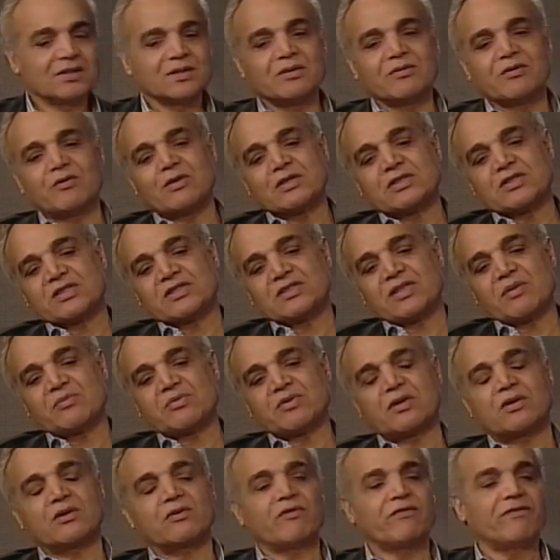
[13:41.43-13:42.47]
and what Islam
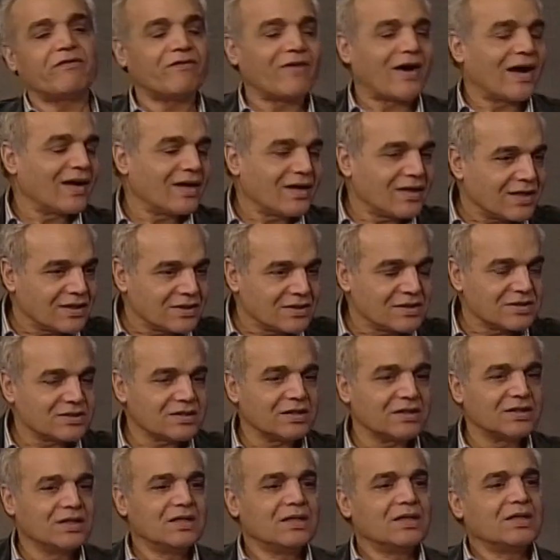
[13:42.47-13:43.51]
think of violence
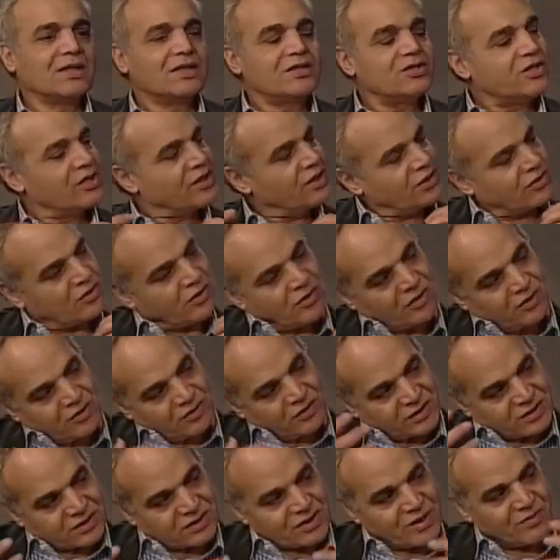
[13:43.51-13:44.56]
and you hear all
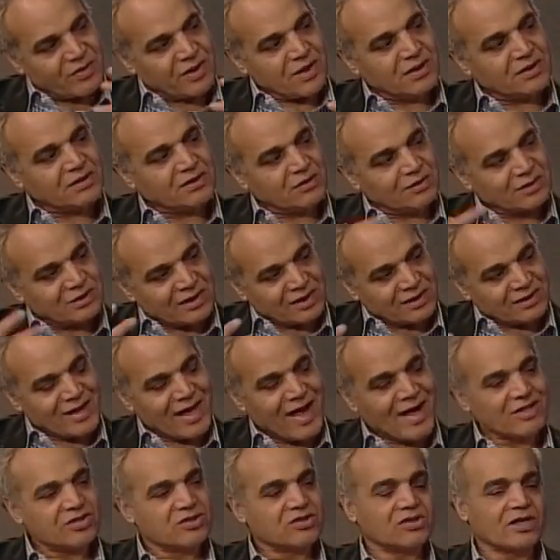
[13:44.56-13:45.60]
this about what the
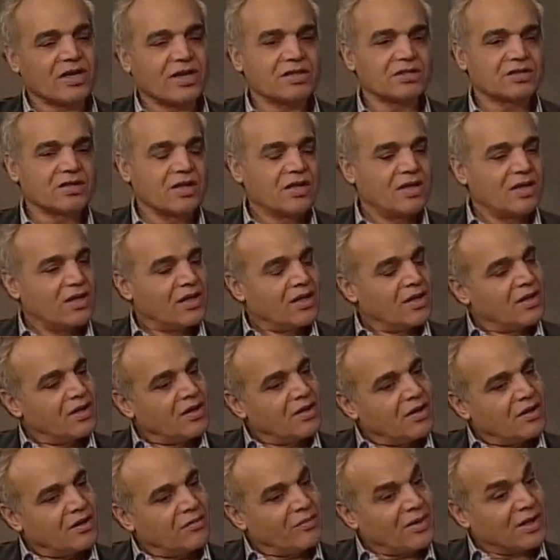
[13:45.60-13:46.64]
text says,
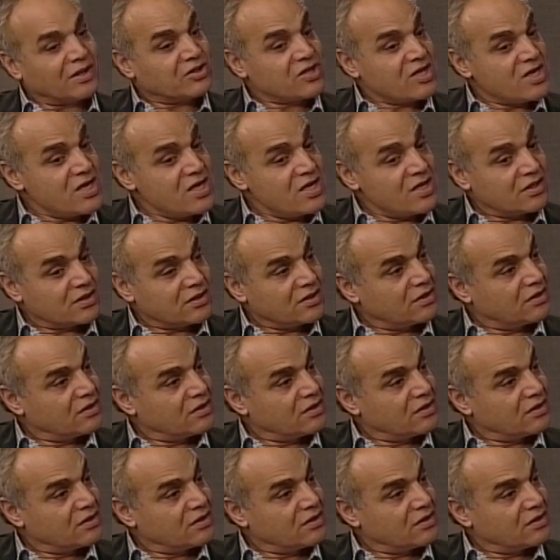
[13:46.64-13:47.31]
but here